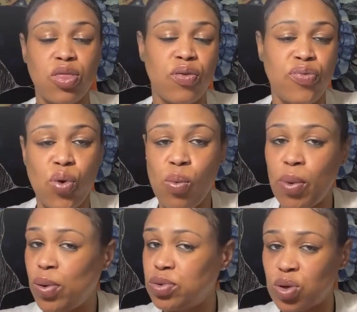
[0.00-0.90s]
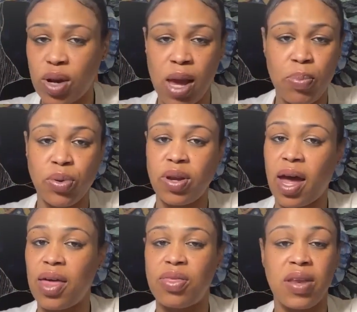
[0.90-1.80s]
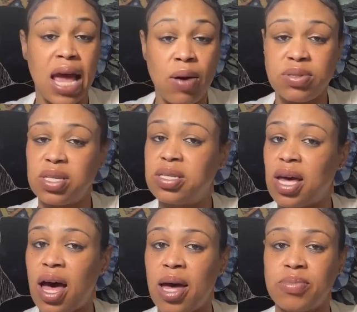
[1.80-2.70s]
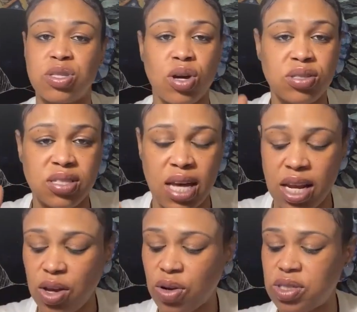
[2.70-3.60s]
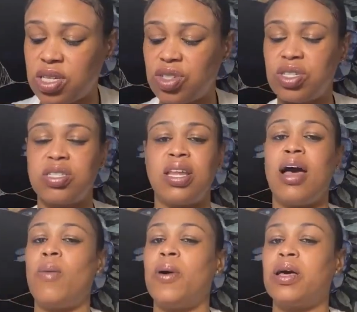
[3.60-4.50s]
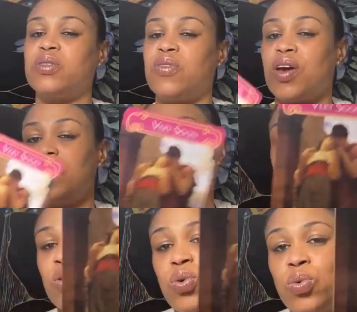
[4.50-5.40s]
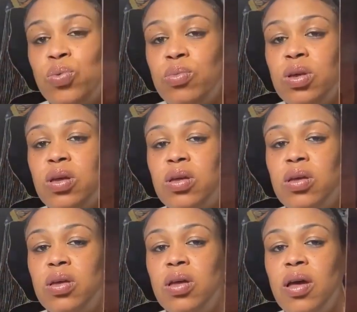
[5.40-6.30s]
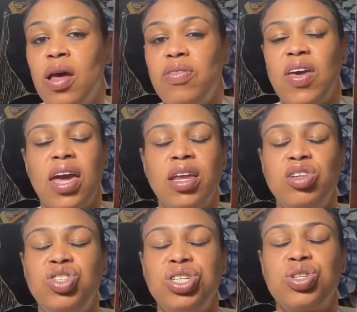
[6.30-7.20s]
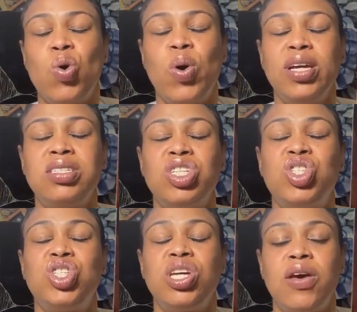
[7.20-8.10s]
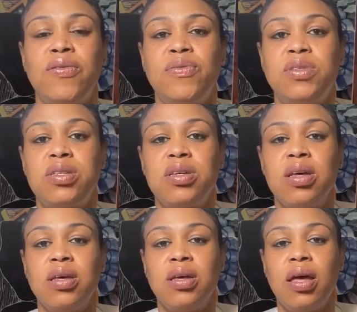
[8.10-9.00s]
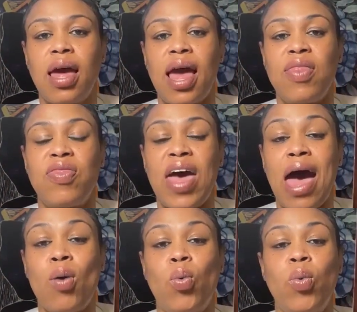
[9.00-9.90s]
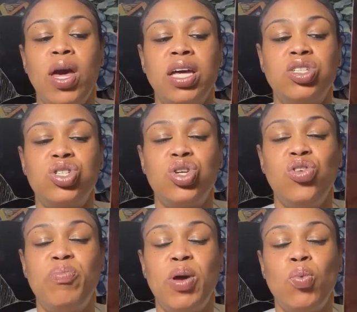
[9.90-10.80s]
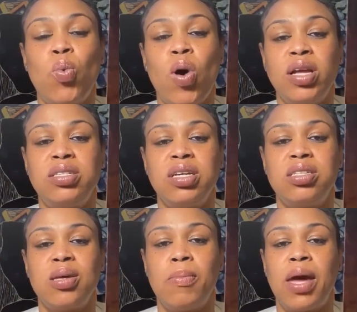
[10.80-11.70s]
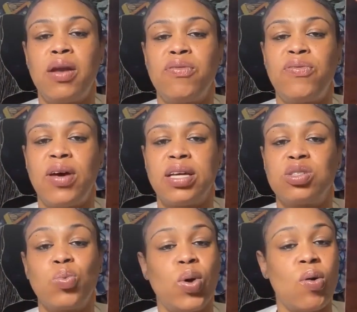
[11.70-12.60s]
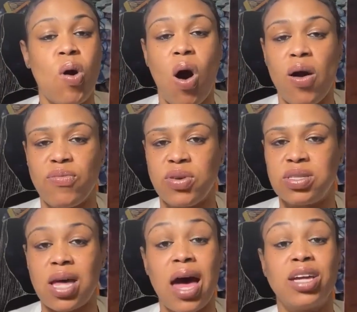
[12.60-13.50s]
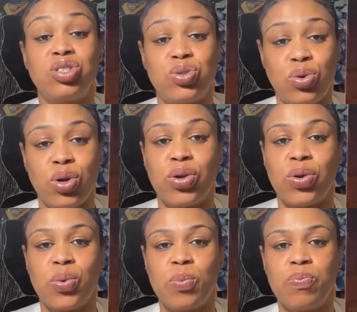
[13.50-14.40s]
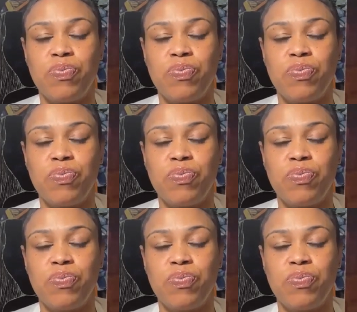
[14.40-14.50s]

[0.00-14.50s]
The full moon's on April 9th. Now's the time. Start setting your intentions now, because very soon the energy is going to shift. And that which you've been wanting to manifest will harvest, I assure you.